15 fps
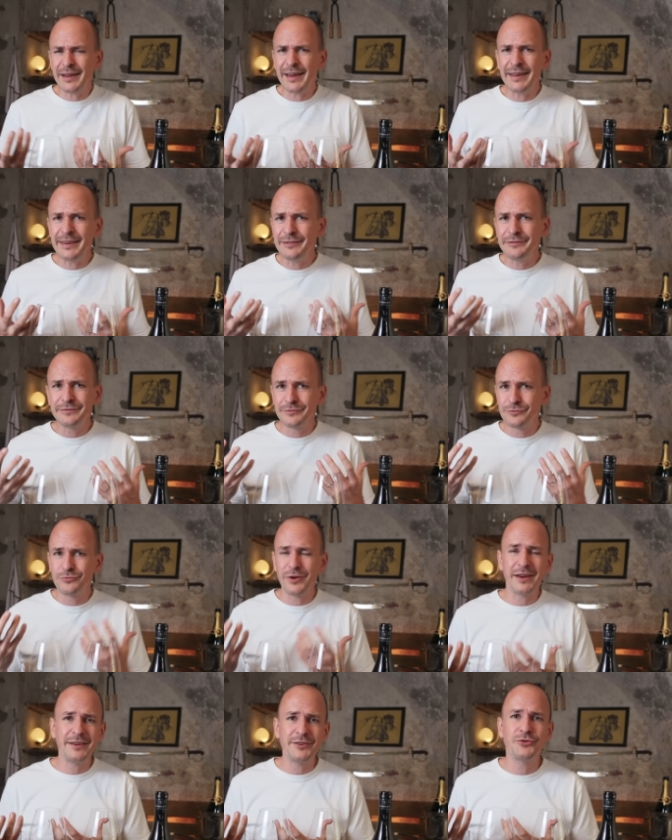kind of
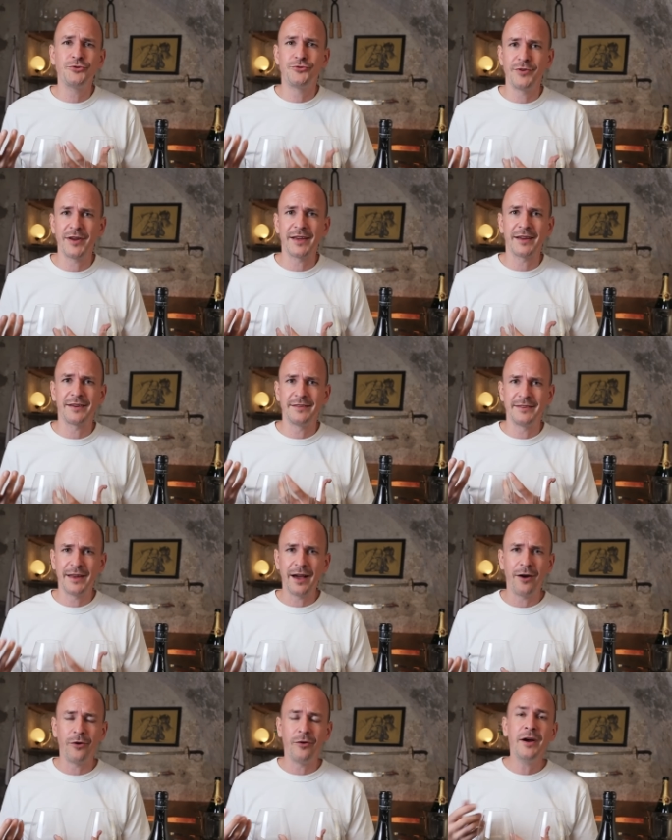ready to drink
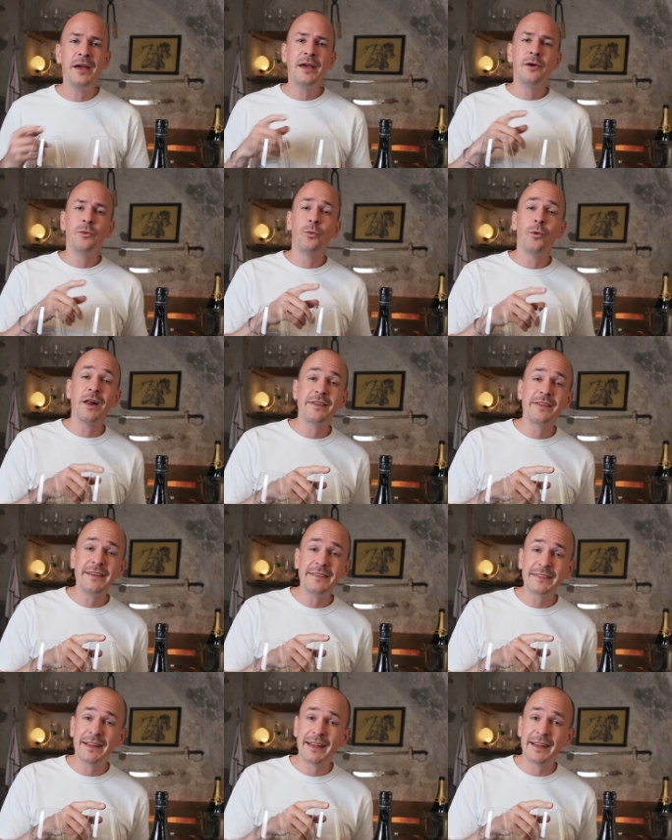now. While this